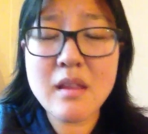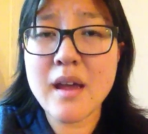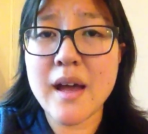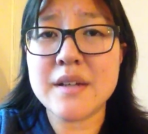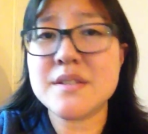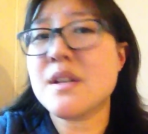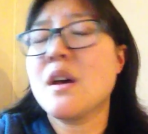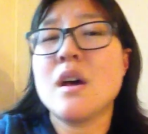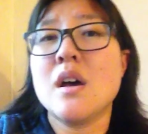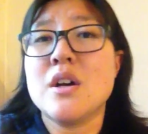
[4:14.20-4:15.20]
And
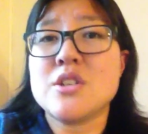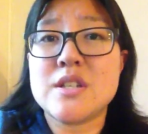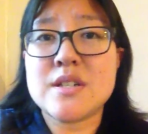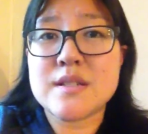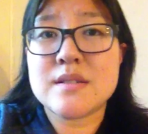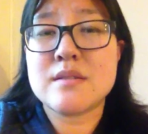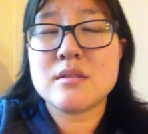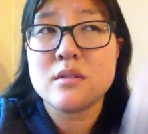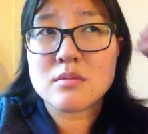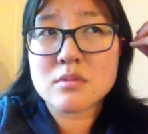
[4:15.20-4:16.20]
she just,
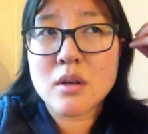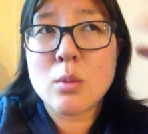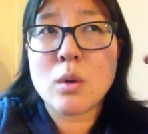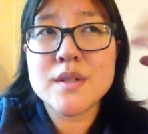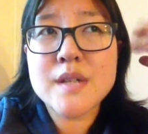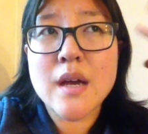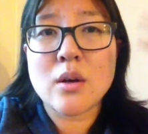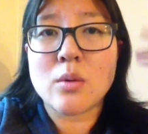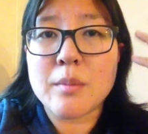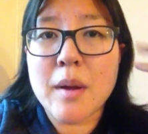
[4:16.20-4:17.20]
her words
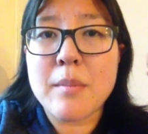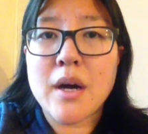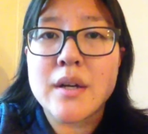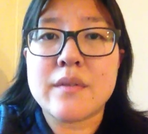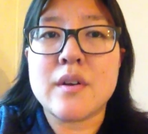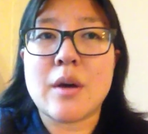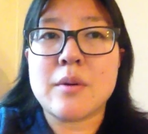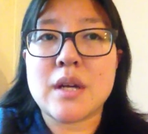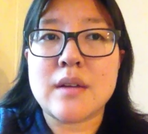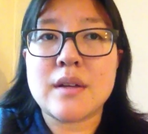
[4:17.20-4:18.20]
echo in my mind every now
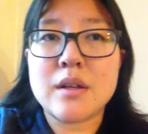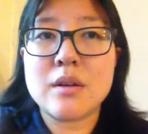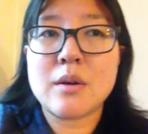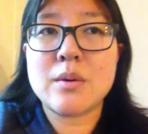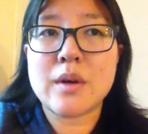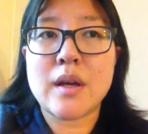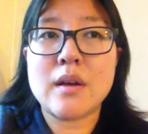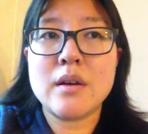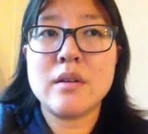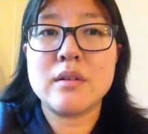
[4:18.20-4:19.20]
and again, like, okay,